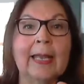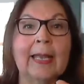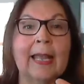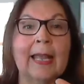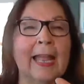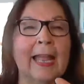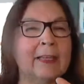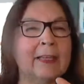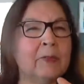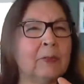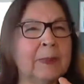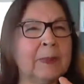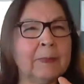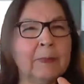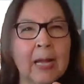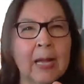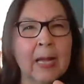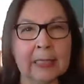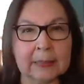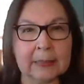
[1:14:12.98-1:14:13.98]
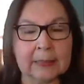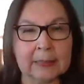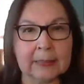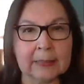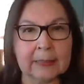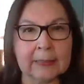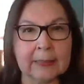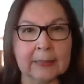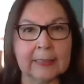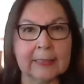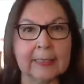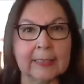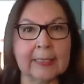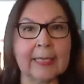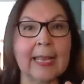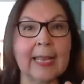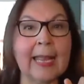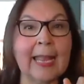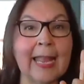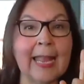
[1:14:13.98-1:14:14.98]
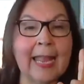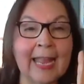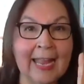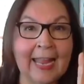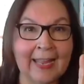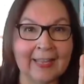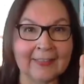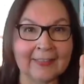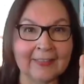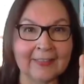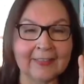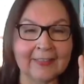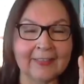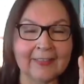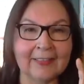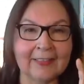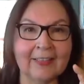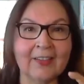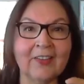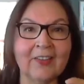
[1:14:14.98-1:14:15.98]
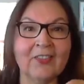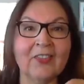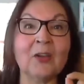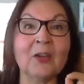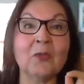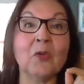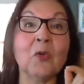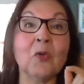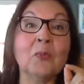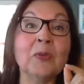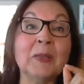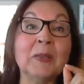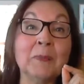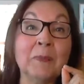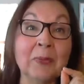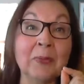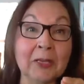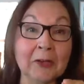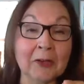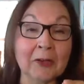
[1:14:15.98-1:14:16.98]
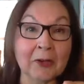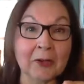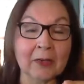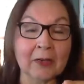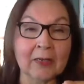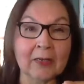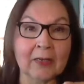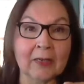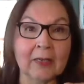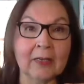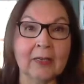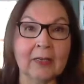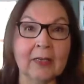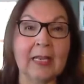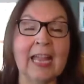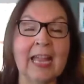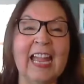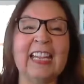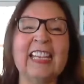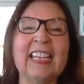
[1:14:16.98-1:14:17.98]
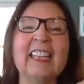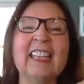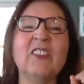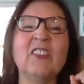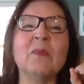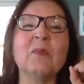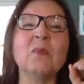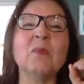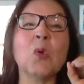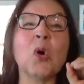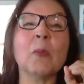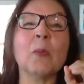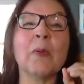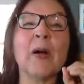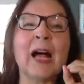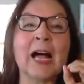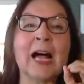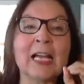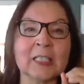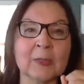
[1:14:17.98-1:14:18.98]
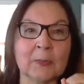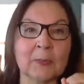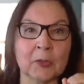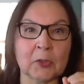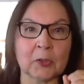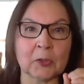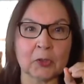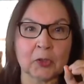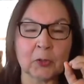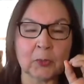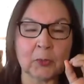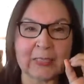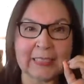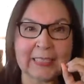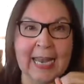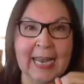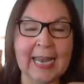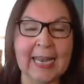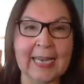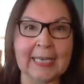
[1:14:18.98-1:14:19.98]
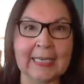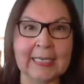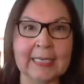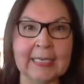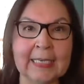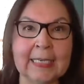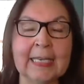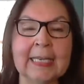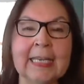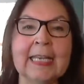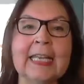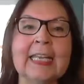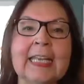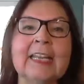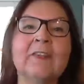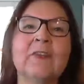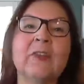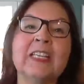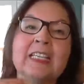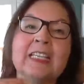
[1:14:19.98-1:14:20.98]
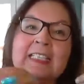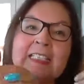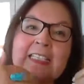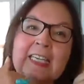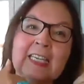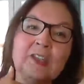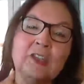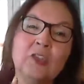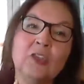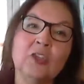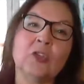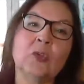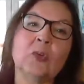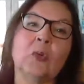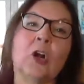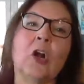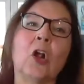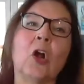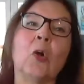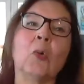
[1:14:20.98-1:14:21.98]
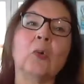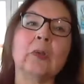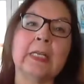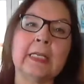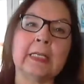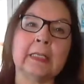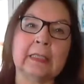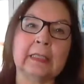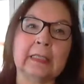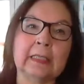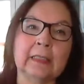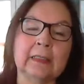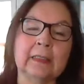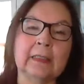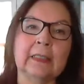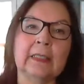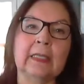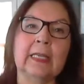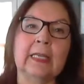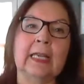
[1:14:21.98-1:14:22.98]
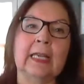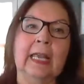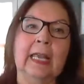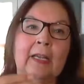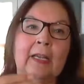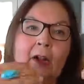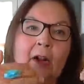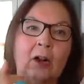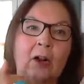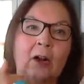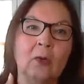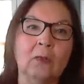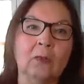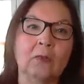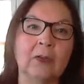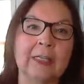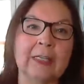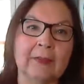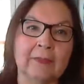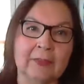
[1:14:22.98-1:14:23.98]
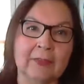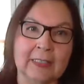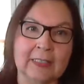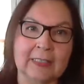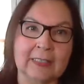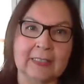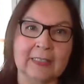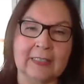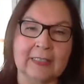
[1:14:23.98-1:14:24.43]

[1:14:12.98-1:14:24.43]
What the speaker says: and we must. And they will be bigger and even more possible to attain if we continue to do our own healing and our own forgiveness.